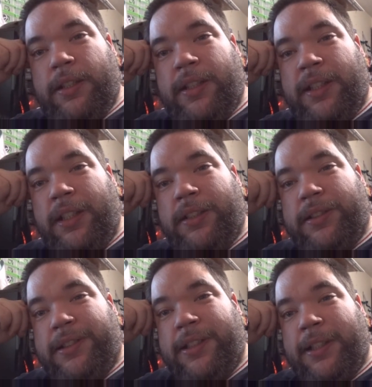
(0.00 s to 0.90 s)
It's
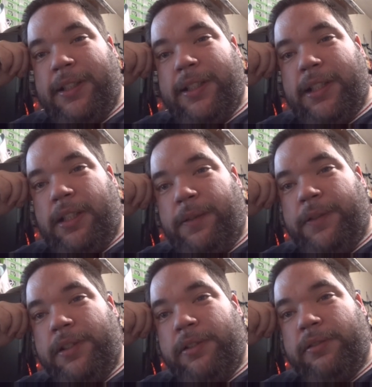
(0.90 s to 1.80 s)
Saturday
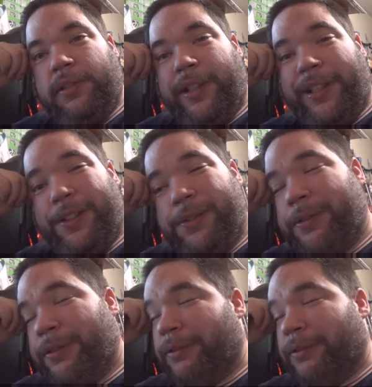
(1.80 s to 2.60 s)
afternoon now.